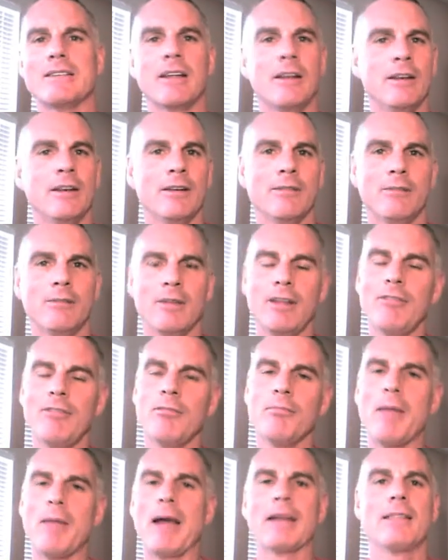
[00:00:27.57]
and
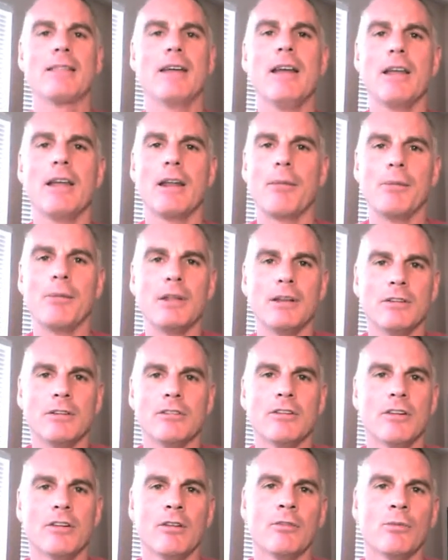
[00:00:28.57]
even back then, I mean,